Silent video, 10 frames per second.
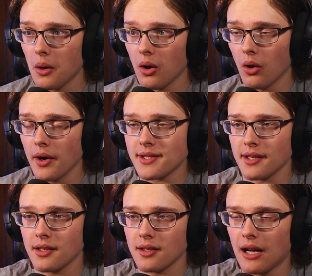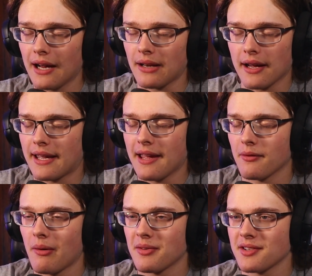Who is it? I can't
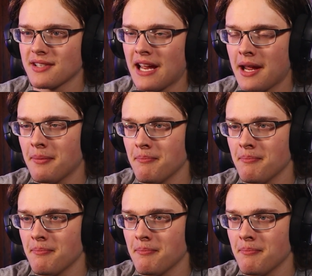remember his name.